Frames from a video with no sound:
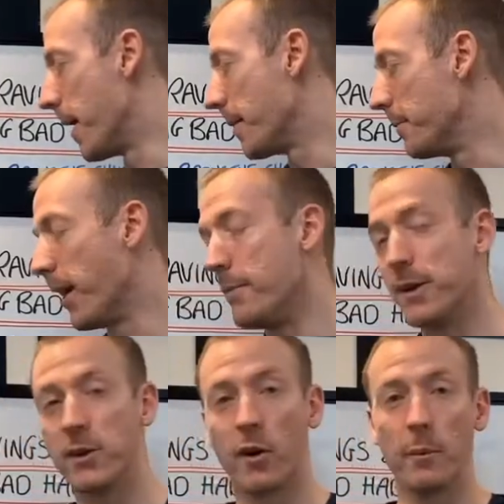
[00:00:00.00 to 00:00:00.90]
might be
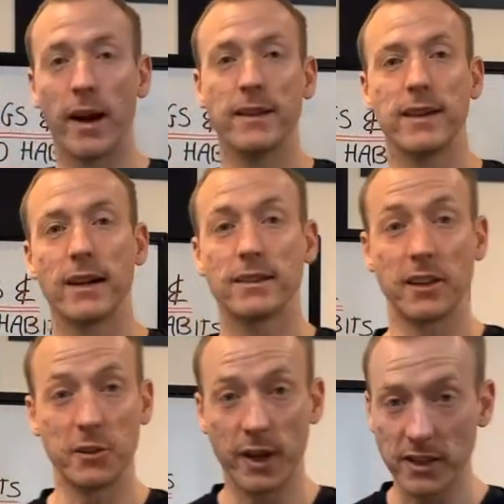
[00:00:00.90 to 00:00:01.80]
a reminder that
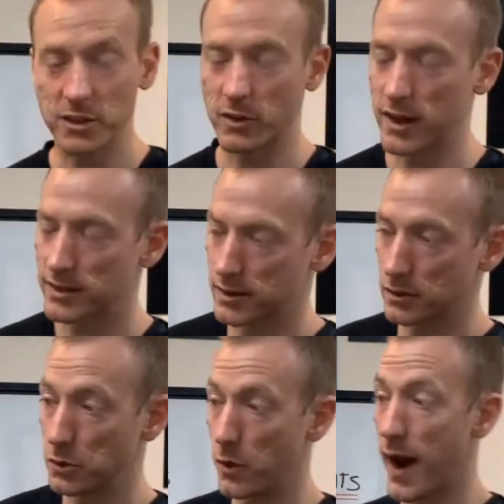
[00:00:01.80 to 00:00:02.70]
you get stressed and
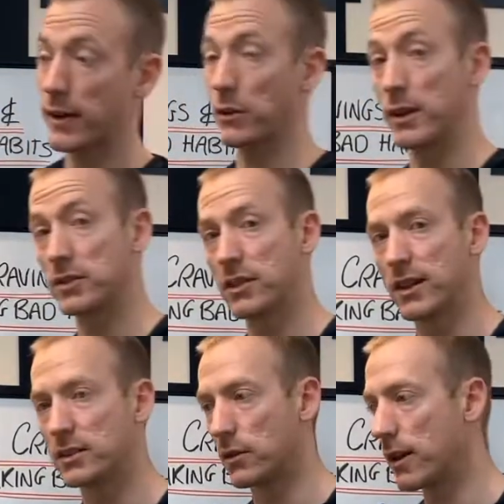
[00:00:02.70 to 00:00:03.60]
you act on that
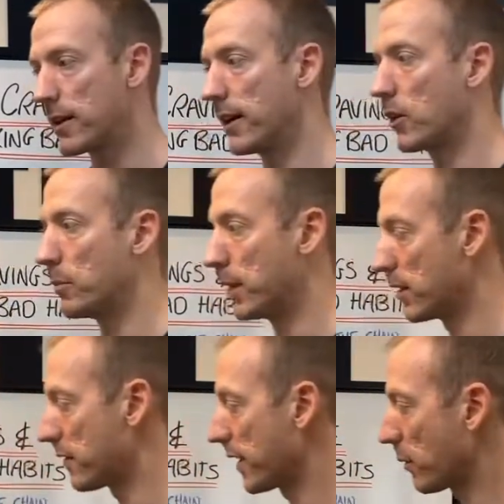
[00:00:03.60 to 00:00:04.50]
stress, right? It could be the
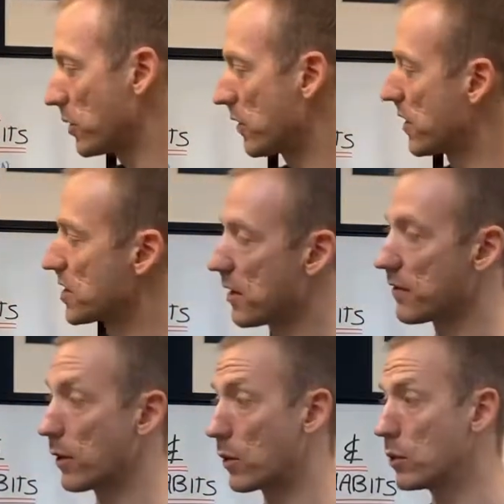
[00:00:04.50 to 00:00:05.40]
fact that when you finish that
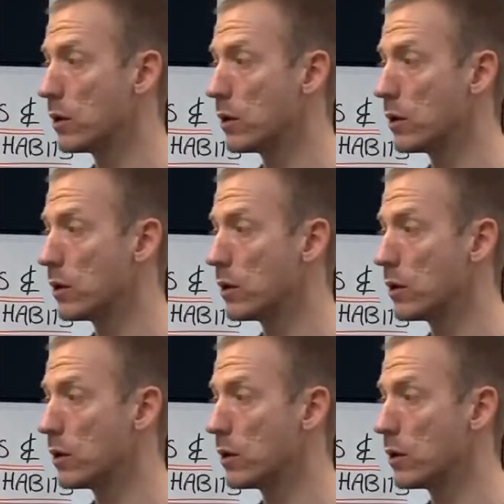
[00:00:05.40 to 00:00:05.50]
phone call,